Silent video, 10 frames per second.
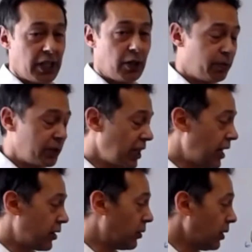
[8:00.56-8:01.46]

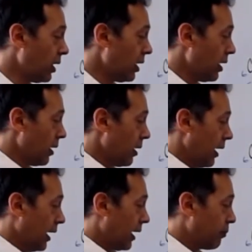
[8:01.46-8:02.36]
potato.
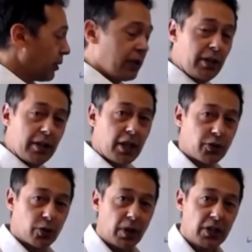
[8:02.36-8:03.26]
But it
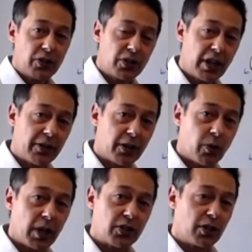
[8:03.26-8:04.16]
also raises another
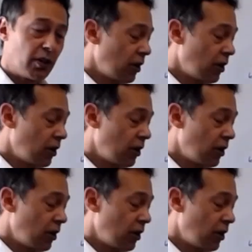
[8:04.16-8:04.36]
question.